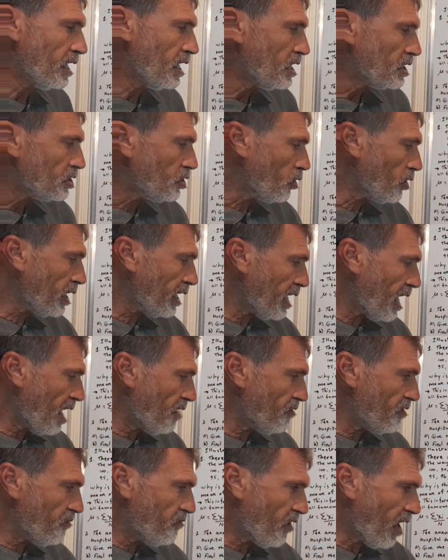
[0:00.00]
So you're going to
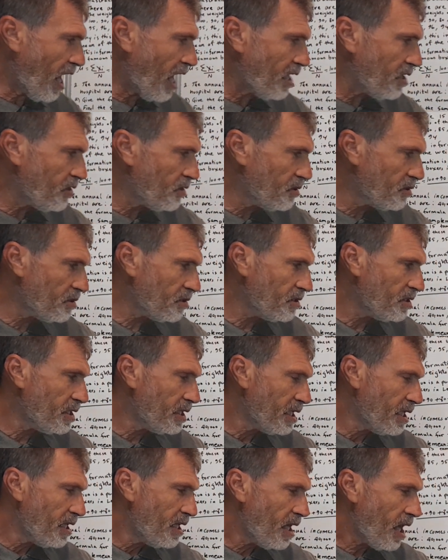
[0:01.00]
have a value
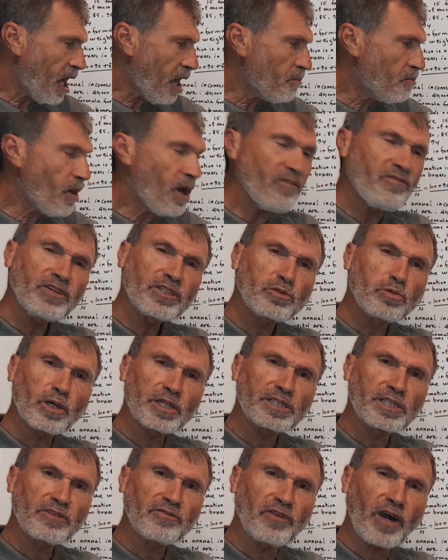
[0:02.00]
above the
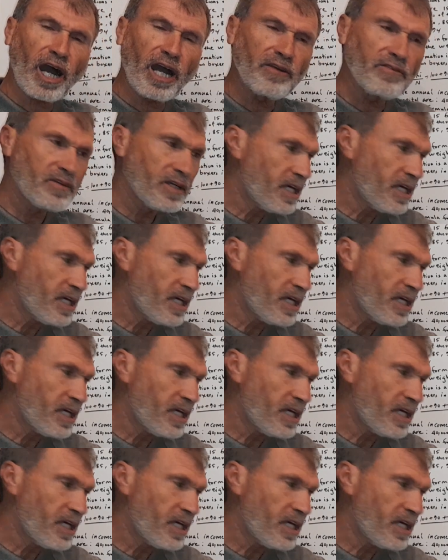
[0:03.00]
25.